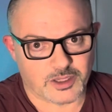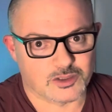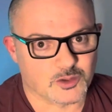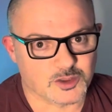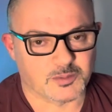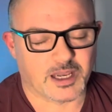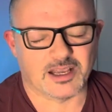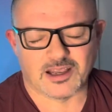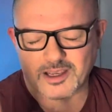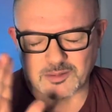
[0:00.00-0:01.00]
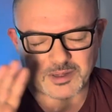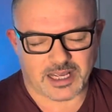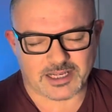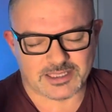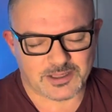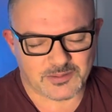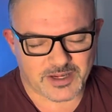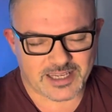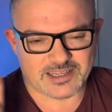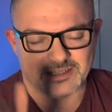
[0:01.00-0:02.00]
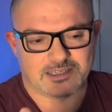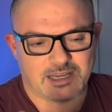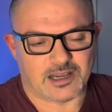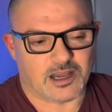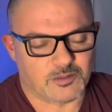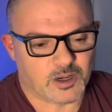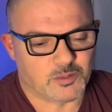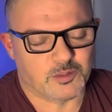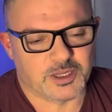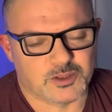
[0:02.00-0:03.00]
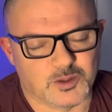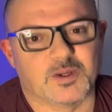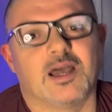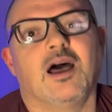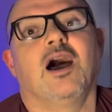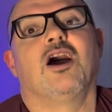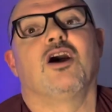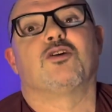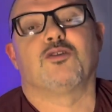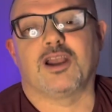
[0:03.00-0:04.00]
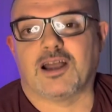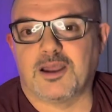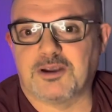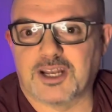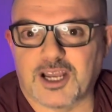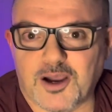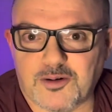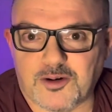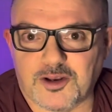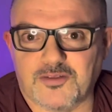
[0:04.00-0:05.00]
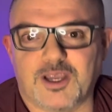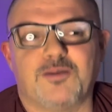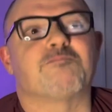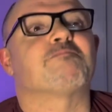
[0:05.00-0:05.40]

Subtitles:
in touch, mate. It's been a hectic week, and I will be in touch with you. Right, I'm going to go, all of you.